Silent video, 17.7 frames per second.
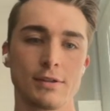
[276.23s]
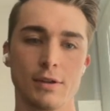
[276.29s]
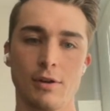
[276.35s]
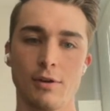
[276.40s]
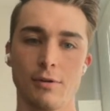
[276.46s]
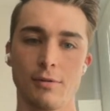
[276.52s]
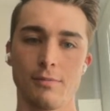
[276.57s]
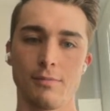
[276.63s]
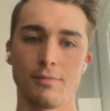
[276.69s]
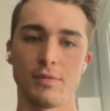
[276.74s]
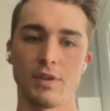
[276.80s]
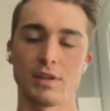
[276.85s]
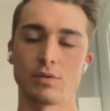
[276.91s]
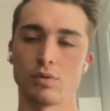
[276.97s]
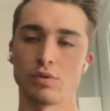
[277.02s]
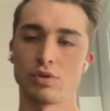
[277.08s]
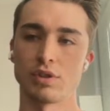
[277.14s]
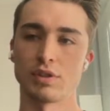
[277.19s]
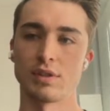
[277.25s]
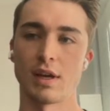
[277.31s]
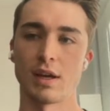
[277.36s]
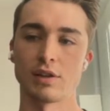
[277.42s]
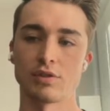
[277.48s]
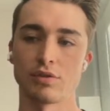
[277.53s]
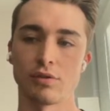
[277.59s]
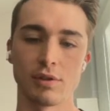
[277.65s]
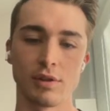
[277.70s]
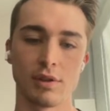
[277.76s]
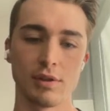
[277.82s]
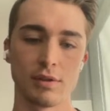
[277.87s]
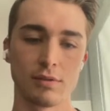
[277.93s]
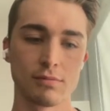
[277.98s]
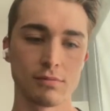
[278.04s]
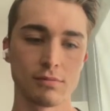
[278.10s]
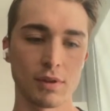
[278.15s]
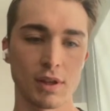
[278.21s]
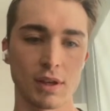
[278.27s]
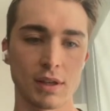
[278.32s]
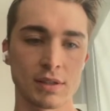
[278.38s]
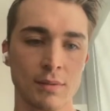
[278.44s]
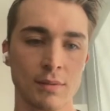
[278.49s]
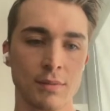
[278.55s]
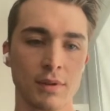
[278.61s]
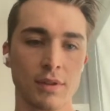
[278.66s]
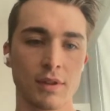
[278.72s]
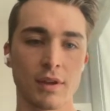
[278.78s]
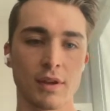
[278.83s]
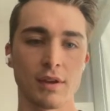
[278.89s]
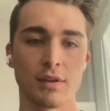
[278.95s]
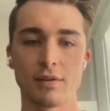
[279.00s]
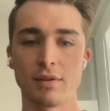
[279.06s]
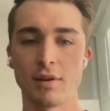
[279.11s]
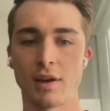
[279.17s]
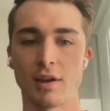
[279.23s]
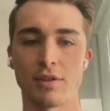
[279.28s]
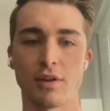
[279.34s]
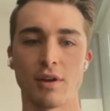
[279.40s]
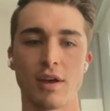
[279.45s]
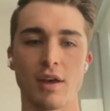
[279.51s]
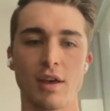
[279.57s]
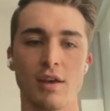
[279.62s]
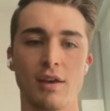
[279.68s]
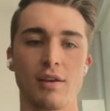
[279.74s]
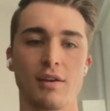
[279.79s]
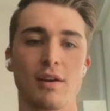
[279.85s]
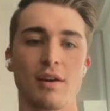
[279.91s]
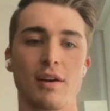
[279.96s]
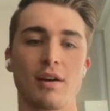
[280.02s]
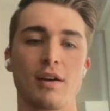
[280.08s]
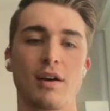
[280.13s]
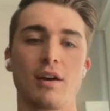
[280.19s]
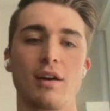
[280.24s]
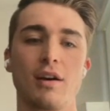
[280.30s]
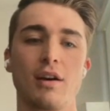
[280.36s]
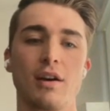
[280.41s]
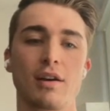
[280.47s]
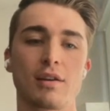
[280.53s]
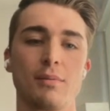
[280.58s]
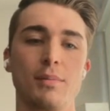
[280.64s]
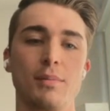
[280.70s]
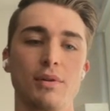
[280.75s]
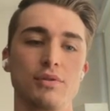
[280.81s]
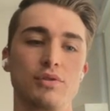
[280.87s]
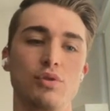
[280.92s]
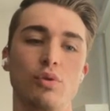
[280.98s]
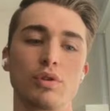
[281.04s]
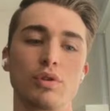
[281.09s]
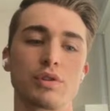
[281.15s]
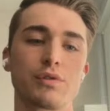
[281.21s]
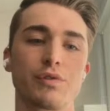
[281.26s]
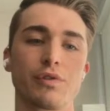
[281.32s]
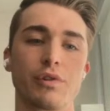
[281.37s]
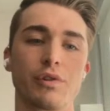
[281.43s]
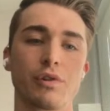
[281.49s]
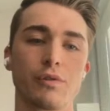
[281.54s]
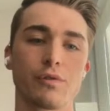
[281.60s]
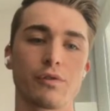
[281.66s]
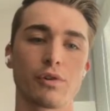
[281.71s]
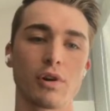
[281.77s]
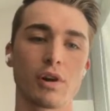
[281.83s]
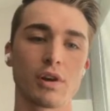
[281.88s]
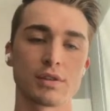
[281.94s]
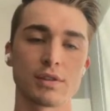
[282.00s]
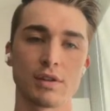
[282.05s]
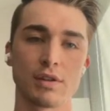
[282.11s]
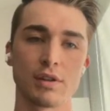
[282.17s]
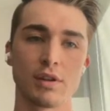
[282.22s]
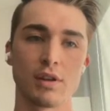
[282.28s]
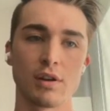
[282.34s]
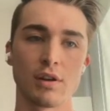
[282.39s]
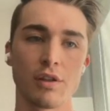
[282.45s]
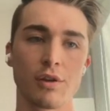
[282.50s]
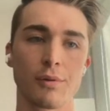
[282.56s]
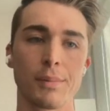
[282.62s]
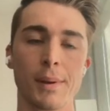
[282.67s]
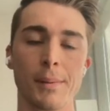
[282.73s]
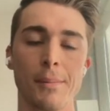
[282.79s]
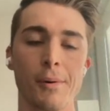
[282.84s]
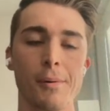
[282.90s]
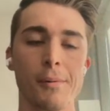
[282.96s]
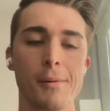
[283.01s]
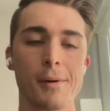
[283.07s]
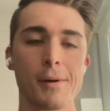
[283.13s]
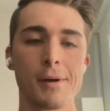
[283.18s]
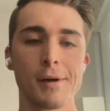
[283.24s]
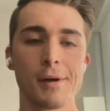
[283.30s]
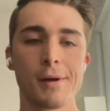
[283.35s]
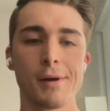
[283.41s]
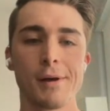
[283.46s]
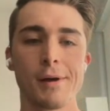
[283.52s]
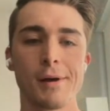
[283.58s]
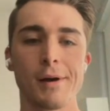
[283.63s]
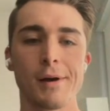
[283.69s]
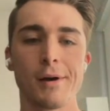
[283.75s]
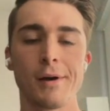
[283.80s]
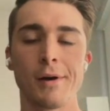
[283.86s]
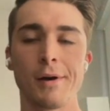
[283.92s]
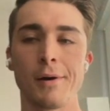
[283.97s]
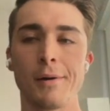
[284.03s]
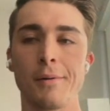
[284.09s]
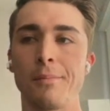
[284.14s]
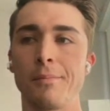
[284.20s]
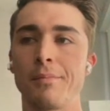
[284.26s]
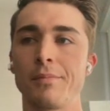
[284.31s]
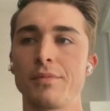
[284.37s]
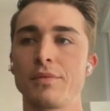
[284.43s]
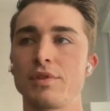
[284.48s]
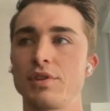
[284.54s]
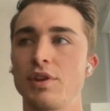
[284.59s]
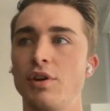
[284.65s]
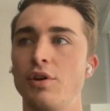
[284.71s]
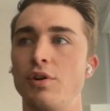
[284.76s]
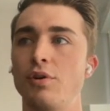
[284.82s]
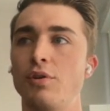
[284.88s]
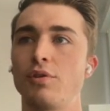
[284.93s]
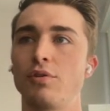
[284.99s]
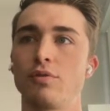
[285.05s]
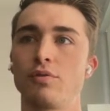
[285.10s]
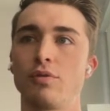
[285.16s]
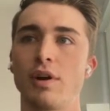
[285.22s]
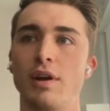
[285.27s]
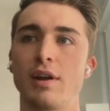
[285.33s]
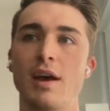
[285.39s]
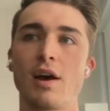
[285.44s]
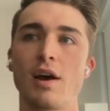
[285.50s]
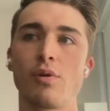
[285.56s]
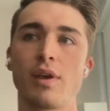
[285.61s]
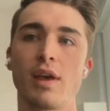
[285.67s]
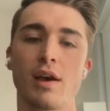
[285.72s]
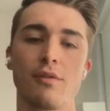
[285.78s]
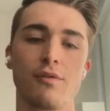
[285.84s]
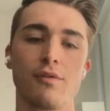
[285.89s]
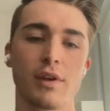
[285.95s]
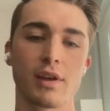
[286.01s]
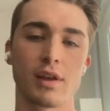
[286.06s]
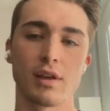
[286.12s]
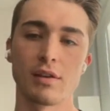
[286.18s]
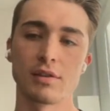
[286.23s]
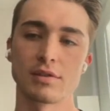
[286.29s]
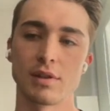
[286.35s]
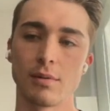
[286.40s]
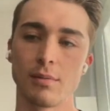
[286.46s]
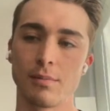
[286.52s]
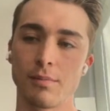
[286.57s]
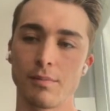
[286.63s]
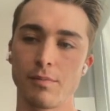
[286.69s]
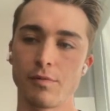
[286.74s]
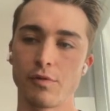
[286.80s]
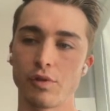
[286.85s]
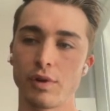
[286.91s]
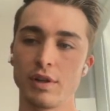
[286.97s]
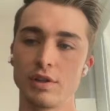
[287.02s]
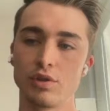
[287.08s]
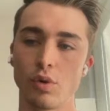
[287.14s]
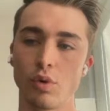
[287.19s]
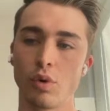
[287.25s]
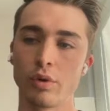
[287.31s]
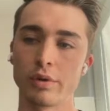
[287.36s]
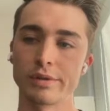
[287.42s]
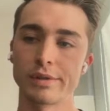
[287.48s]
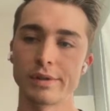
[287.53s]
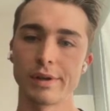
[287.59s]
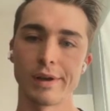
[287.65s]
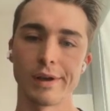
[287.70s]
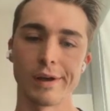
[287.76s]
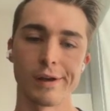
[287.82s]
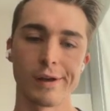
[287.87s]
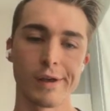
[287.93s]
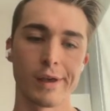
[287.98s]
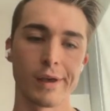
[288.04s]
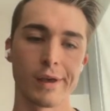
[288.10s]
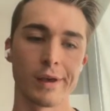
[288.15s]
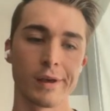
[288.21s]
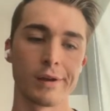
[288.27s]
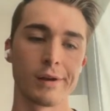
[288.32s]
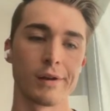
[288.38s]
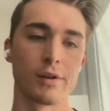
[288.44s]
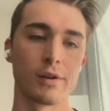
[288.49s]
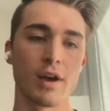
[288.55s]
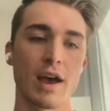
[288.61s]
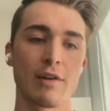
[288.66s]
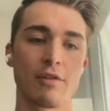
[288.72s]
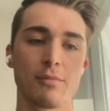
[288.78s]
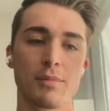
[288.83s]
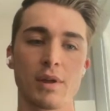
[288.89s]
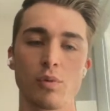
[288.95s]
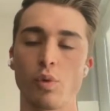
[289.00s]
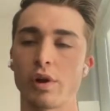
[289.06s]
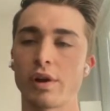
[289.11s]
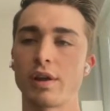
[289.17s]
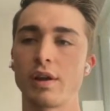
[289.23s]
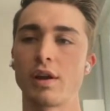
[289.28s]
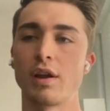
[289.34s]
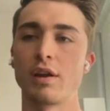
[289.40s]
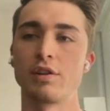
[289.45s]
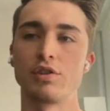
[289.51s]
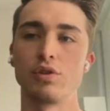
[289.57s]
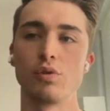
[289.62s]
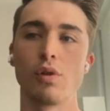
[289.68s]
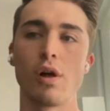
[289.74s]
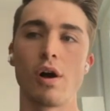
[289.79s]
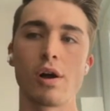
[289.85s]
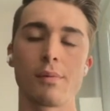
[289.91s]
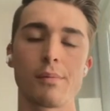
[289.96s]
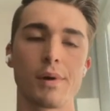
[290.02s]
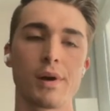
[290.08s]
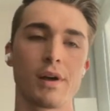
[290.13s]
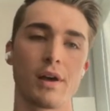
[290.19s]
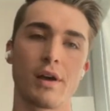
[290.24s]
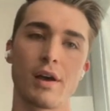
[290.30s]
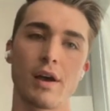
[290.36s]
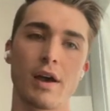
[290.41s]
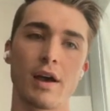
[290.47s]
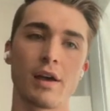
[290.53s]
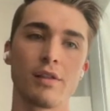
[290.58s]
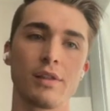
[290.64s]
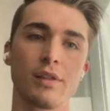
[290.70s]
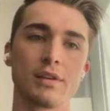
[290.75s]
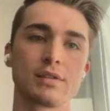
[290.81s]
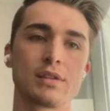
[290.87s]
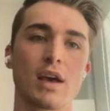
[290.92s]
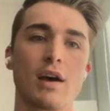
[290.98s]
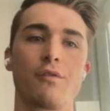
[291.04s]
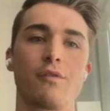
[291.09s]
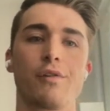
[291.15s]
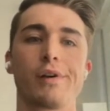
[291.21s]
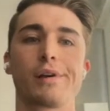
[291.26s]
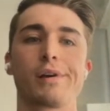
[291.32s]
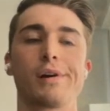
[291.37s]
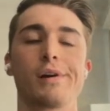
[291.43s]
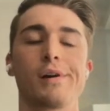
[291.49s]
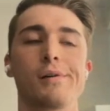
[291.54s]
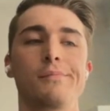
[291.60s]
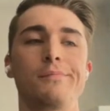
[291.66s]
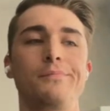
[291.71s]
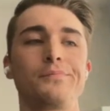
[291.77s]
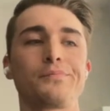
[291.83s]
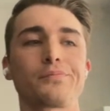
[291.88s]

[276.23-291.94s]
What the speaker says: So this was just naturally like something that I thought, hey, I can build tools for us and other people. So right now we have like some free tools and I haven't been working on it too long, but I at least have like a,